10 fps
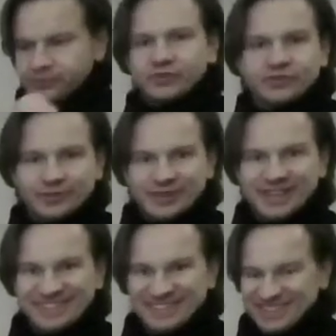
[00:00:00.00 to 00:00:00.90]
Sorry.
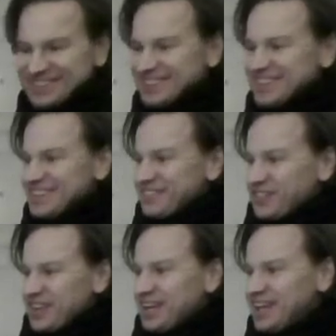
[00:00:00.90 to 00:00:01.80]

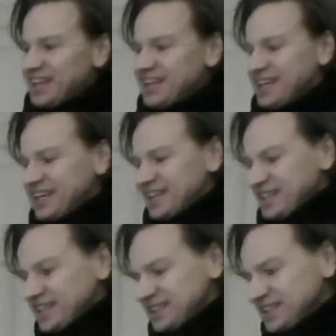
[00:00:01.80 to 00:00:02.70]
And
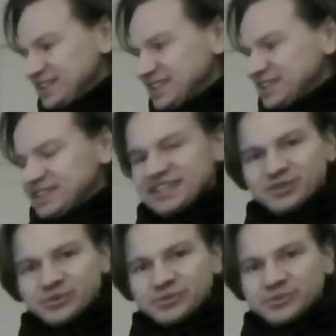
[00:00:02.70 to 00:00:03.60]

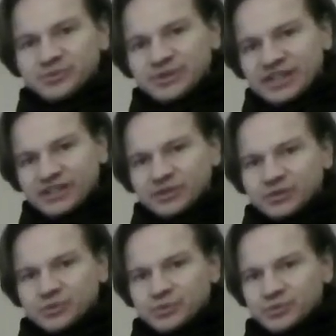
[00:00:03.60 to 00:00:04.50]
now I
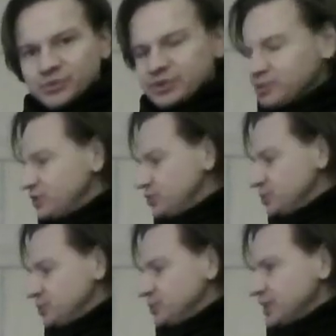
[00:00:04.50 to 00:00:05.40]
thought we would
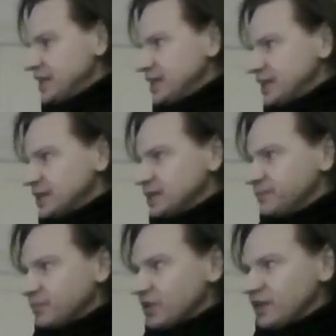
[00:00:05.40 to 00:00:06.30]
do
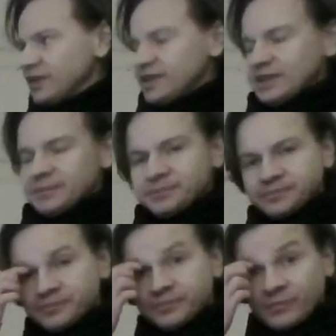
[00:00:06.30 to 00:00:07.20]
the
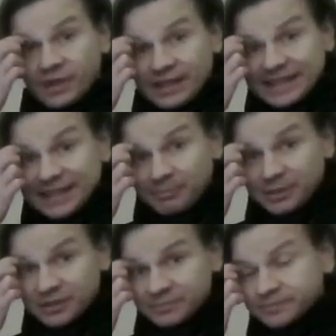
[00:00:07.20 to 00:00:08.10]

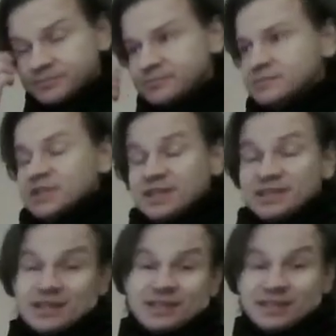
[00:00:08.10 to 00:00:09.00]
lapel.
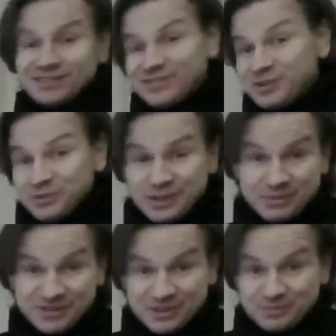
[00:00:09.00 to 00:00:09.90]
This video
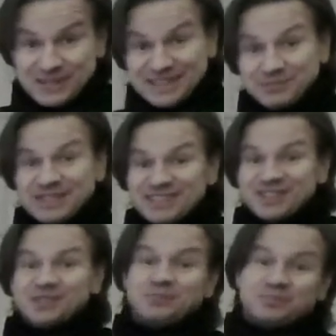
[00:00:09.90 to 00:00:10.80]
maybe is going to be a little bit
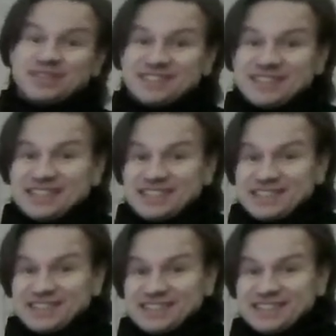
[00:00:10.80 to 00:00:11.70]
long, but
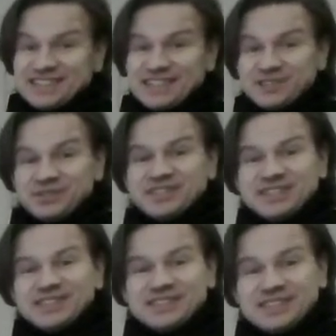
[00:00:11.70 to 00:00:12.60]
I like to see